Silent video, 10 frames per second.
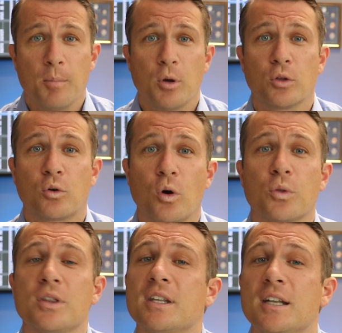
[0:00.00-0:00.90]
both
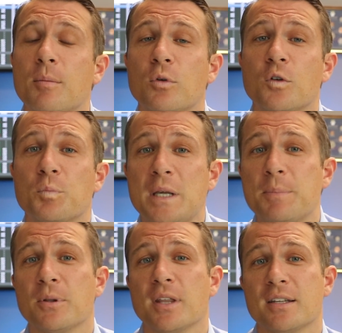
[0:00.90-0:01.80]
growth in the number of
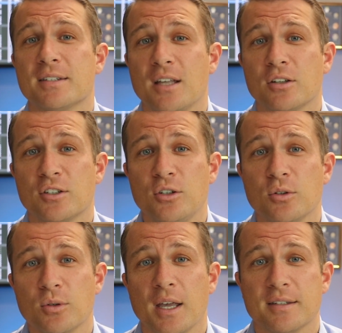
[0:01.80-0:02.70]
people they sell
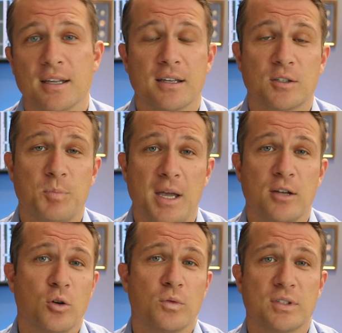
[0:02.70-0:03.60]
to as they
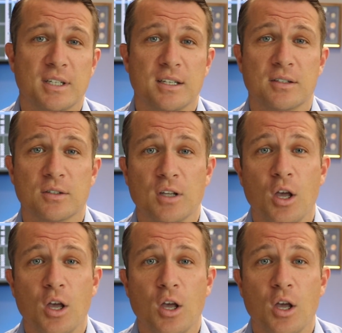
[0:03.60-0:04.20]
expand overseas,